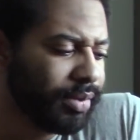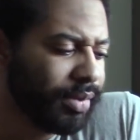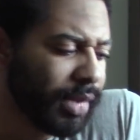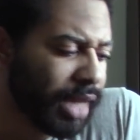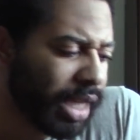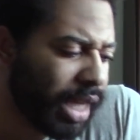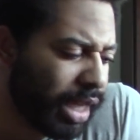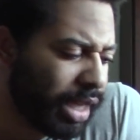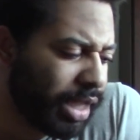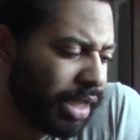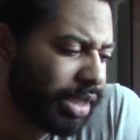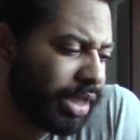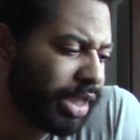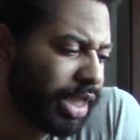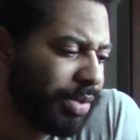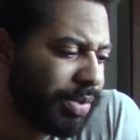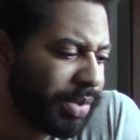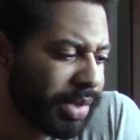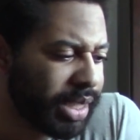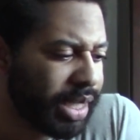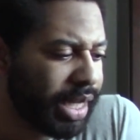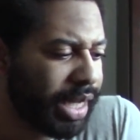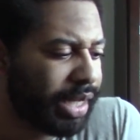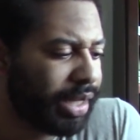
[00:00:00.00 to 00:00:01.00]
And it
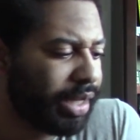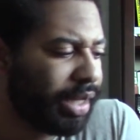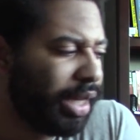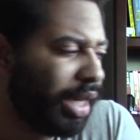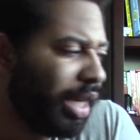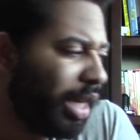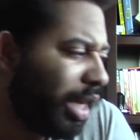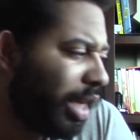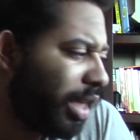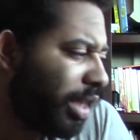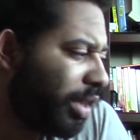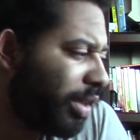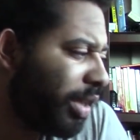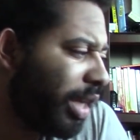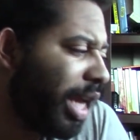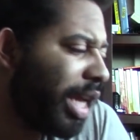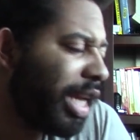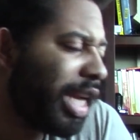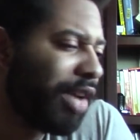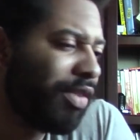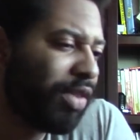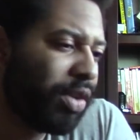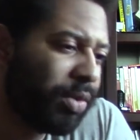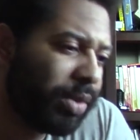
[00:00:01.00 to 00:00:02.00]
seems like you
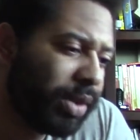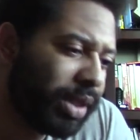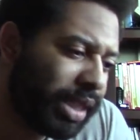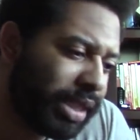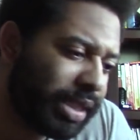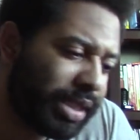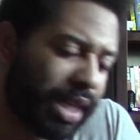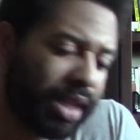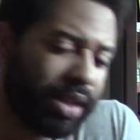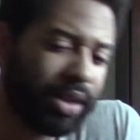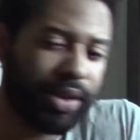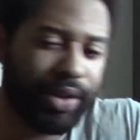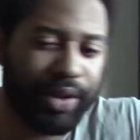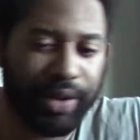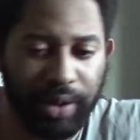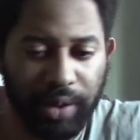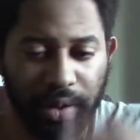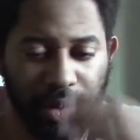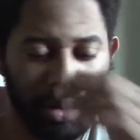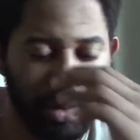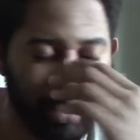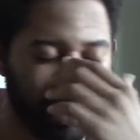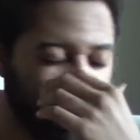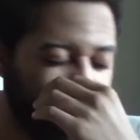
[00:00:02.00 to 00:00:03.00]
can't ever really tell a
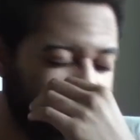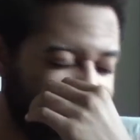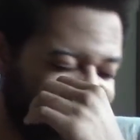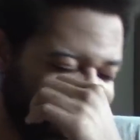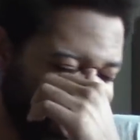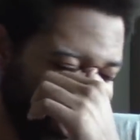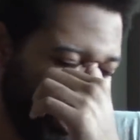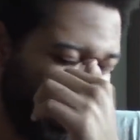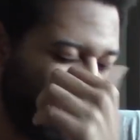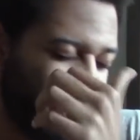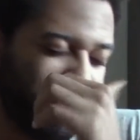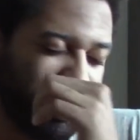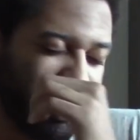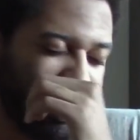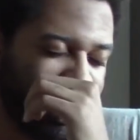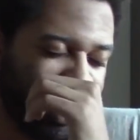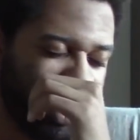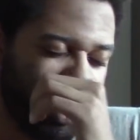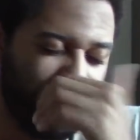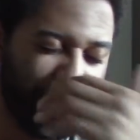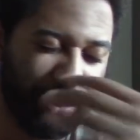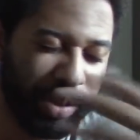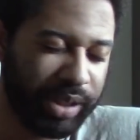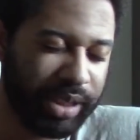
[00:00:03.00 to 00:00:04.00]
girl, like,
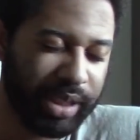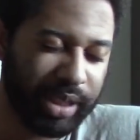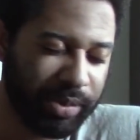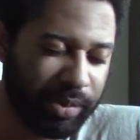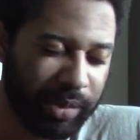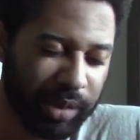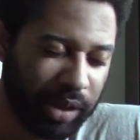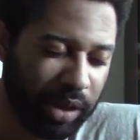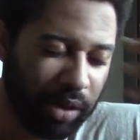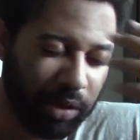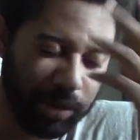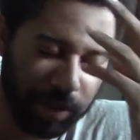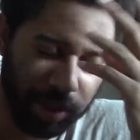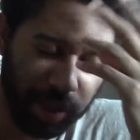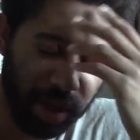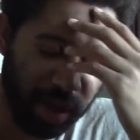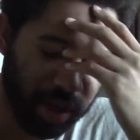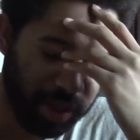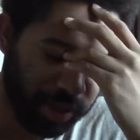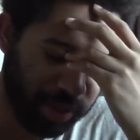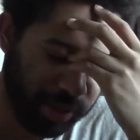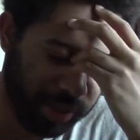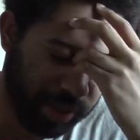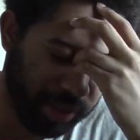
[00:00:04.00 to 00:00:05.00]
to put some clothes
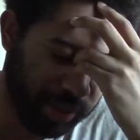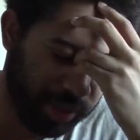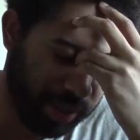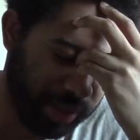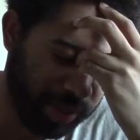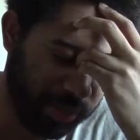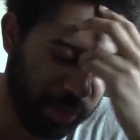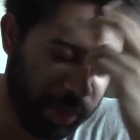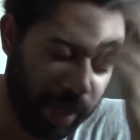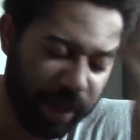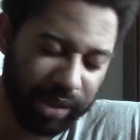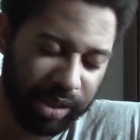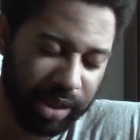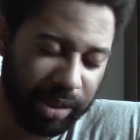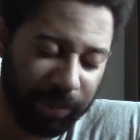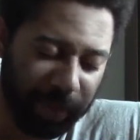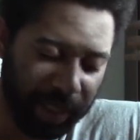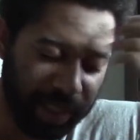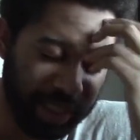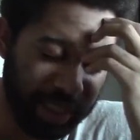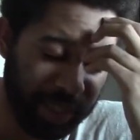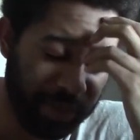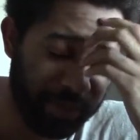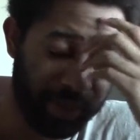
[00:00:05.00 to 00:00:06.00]
on or to wear
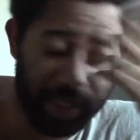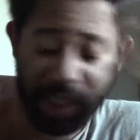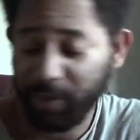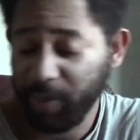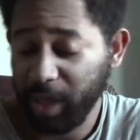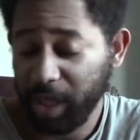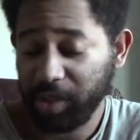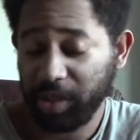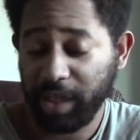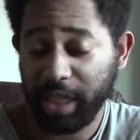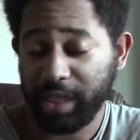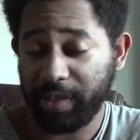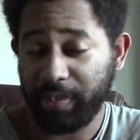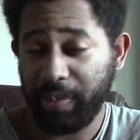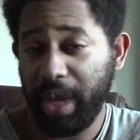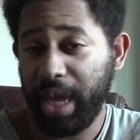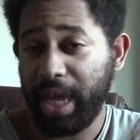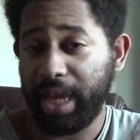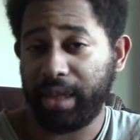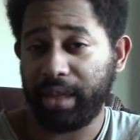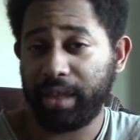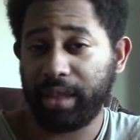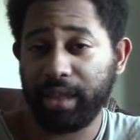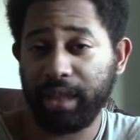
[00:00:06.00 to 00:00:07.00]
something different, especially as
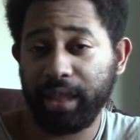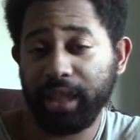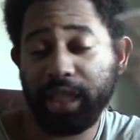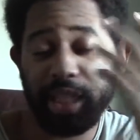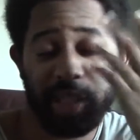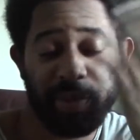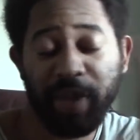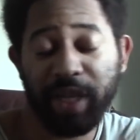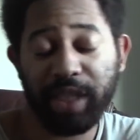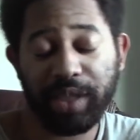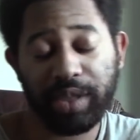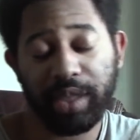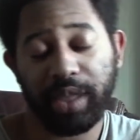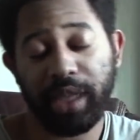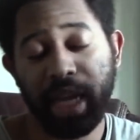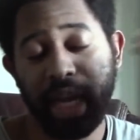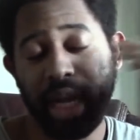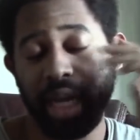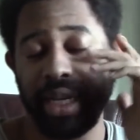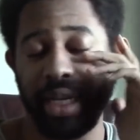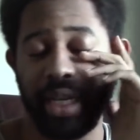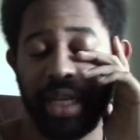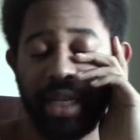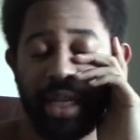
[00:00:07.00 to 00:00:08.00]
men, especially
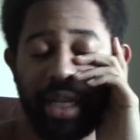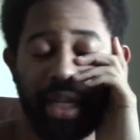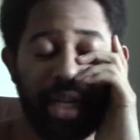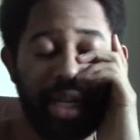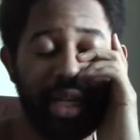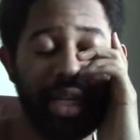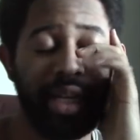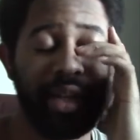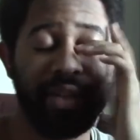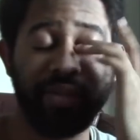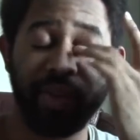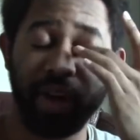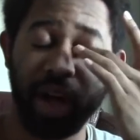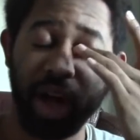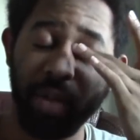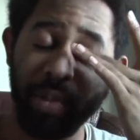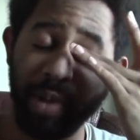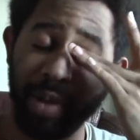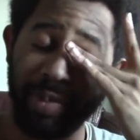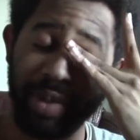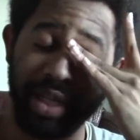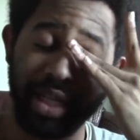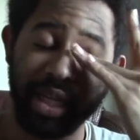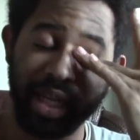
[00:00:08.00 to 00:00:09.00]
not in any
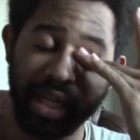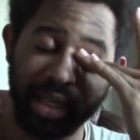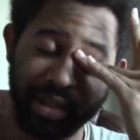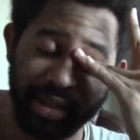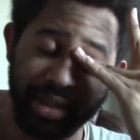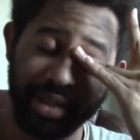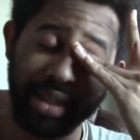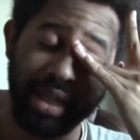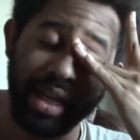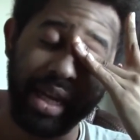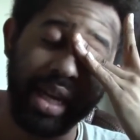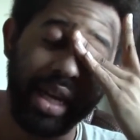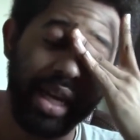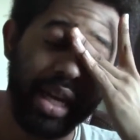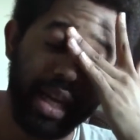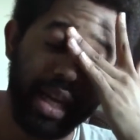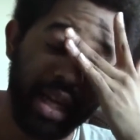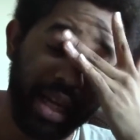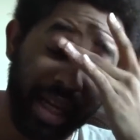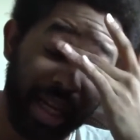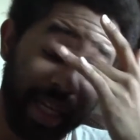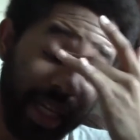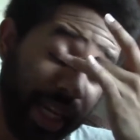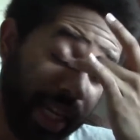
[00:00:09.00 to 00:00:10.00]
environment, because
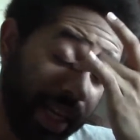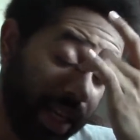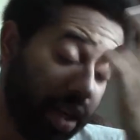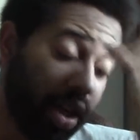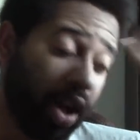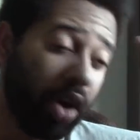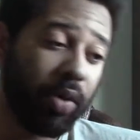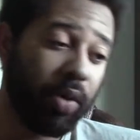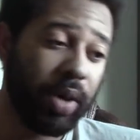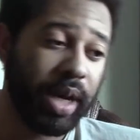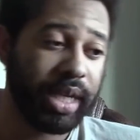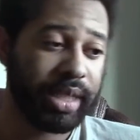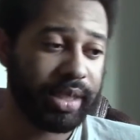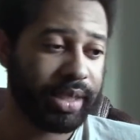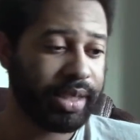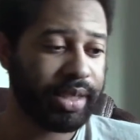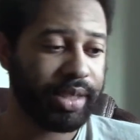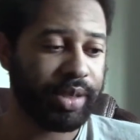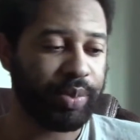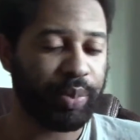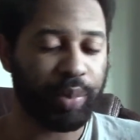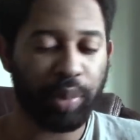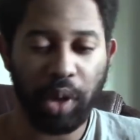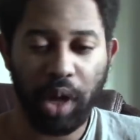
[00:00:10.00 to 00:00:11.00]
again, it always
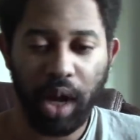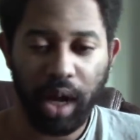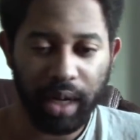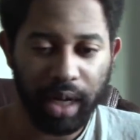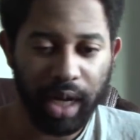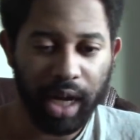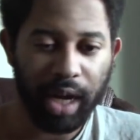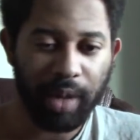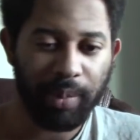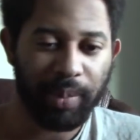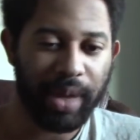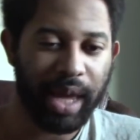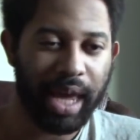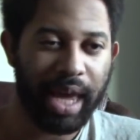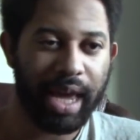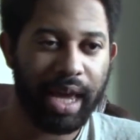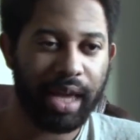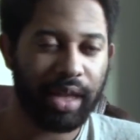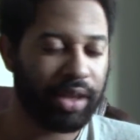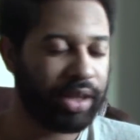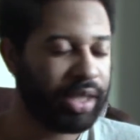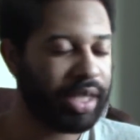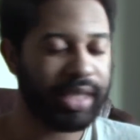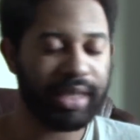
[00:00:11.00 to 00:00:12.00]
is brought up
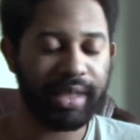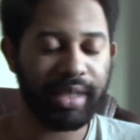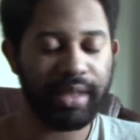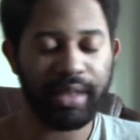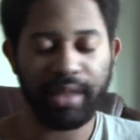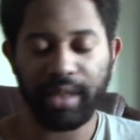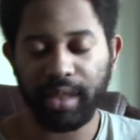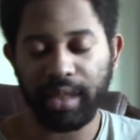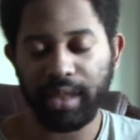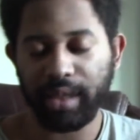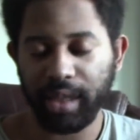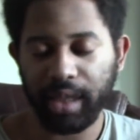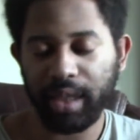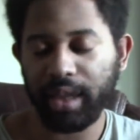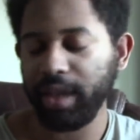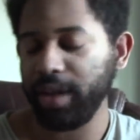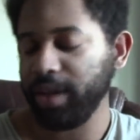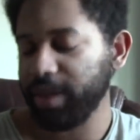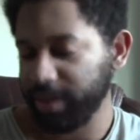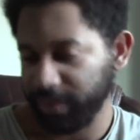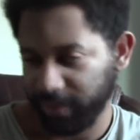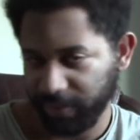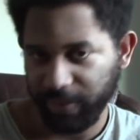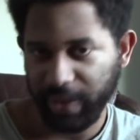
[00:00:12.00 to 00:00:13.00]
the
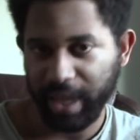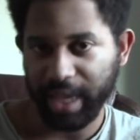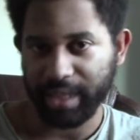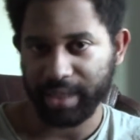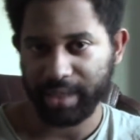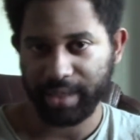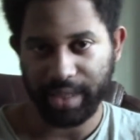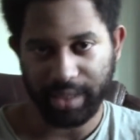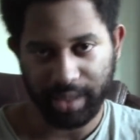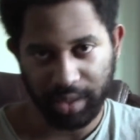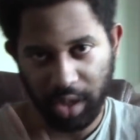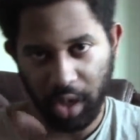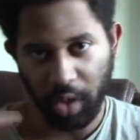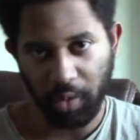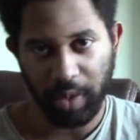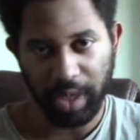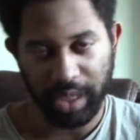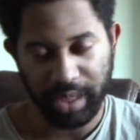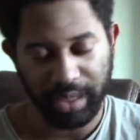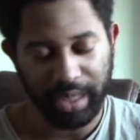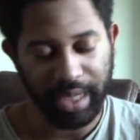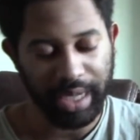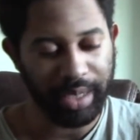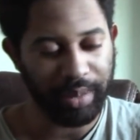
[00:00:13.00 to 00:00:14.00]
clear defense that's
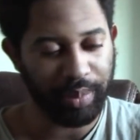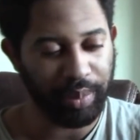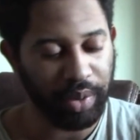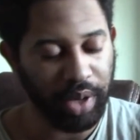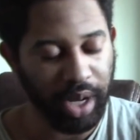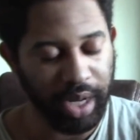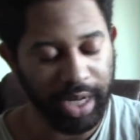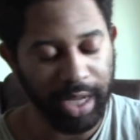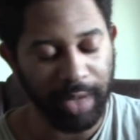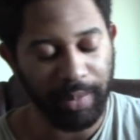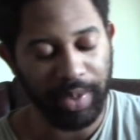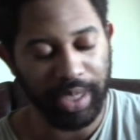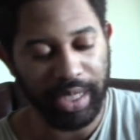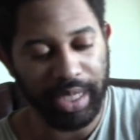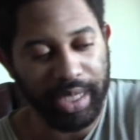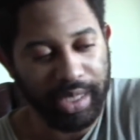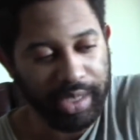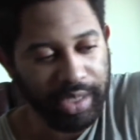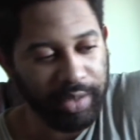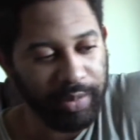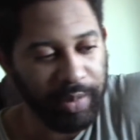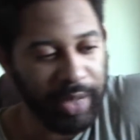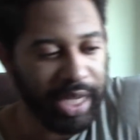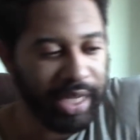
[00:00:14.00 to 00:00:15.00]
always like brought up
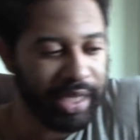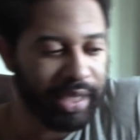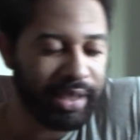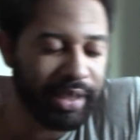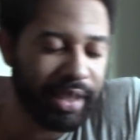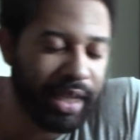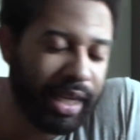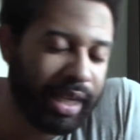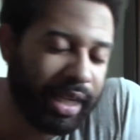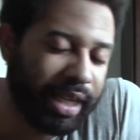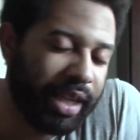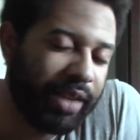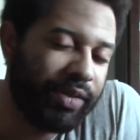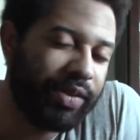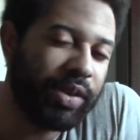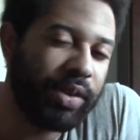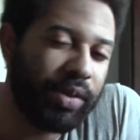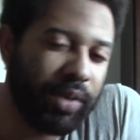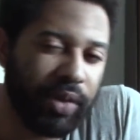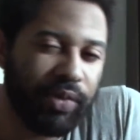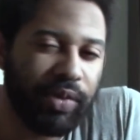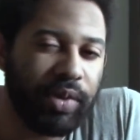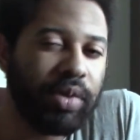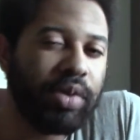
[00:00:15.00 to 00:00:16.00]
against men is like, if
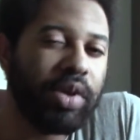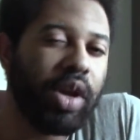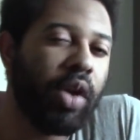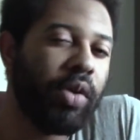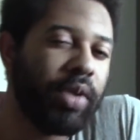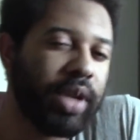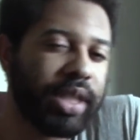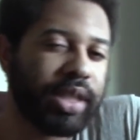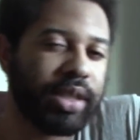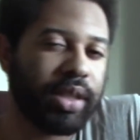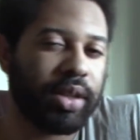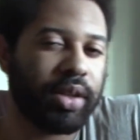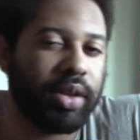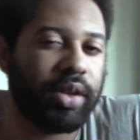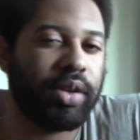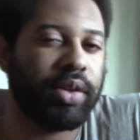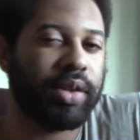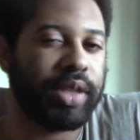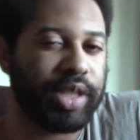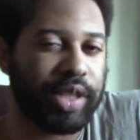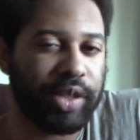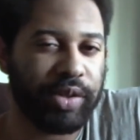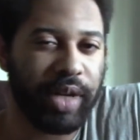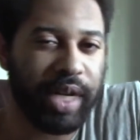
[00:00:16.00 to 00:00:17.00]
you notice a
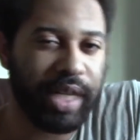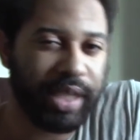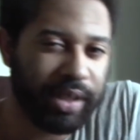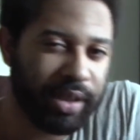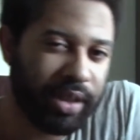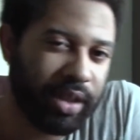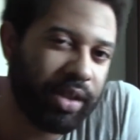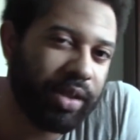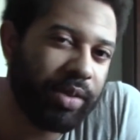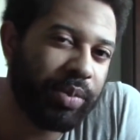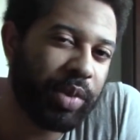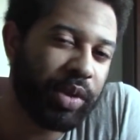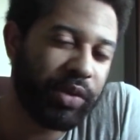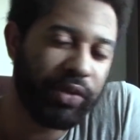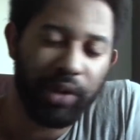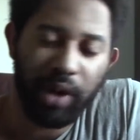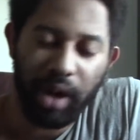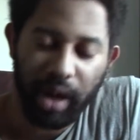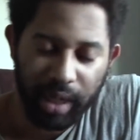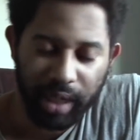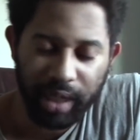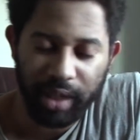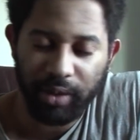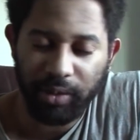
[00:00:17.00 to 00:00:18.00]
girl is dressed in a
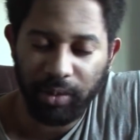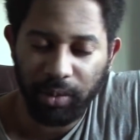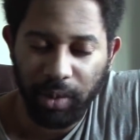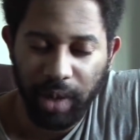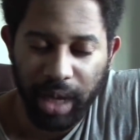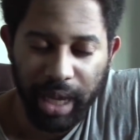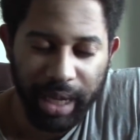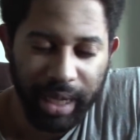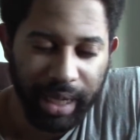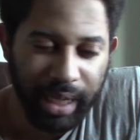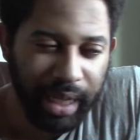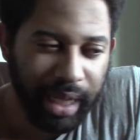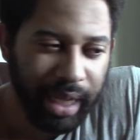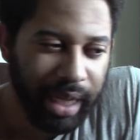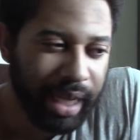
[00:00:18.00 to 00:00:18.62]
provocative way,